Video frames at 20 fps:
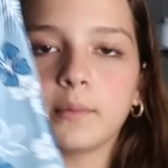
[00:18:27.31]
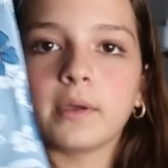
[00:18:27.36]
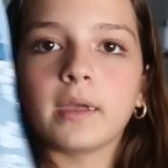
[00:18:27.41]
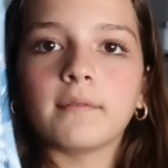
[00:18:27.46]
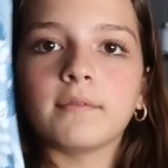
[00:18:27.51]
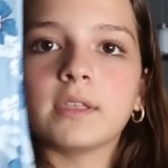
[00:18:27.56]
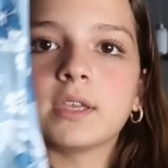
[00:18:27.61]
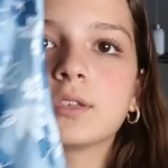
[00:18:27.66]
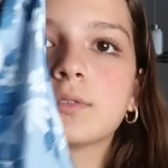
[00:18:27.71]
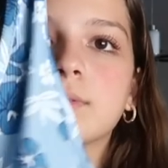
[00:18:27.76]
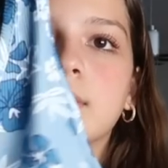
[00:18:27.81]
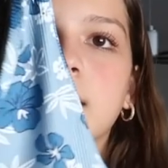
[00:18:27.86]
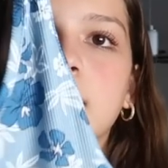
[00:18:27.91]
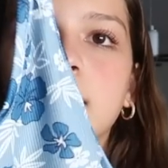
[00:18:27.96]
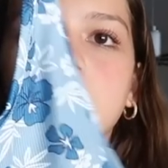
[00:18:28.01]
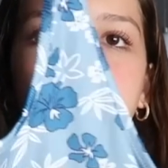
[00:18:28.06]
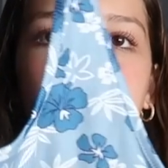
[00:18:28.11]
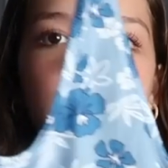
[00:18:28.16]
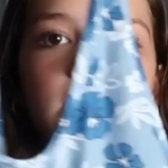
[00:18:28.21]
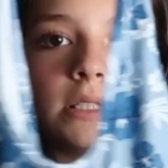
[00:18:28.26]
then we have this
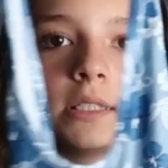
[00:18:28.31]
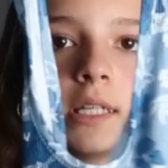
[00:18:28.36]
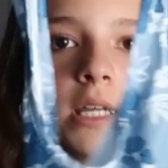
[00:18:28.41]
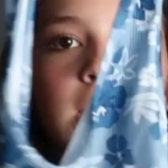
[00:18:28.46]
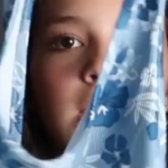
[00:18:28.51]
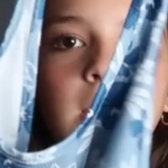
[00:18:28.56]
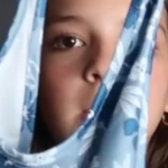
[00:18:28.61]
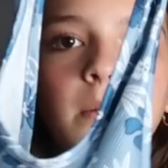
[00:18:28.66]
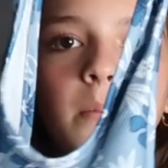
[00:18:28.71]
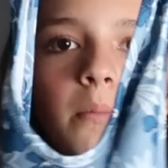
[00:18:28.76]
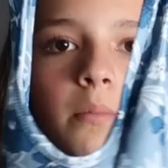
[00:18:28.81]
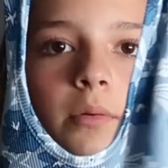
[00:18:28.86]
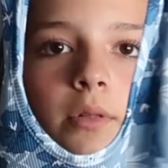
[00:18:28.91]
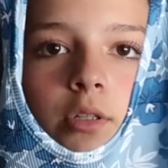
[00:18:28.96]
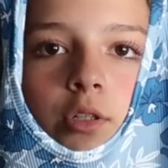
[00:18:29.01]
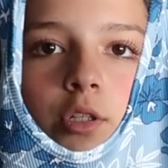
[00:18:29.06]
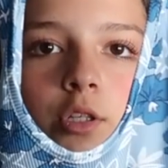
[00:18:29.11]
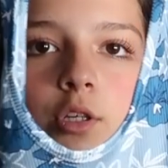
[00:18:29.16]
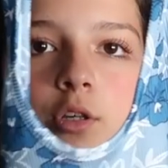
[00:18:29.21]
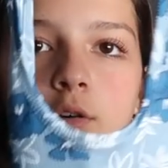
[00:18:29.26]
one,
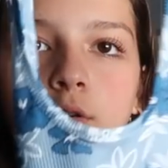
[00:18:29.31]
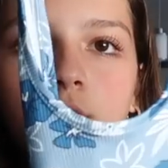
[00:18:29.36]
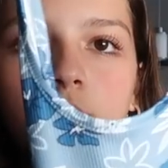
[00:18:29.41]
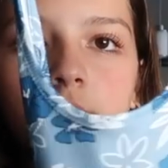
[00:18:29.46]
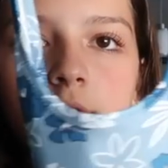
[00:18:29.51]
blue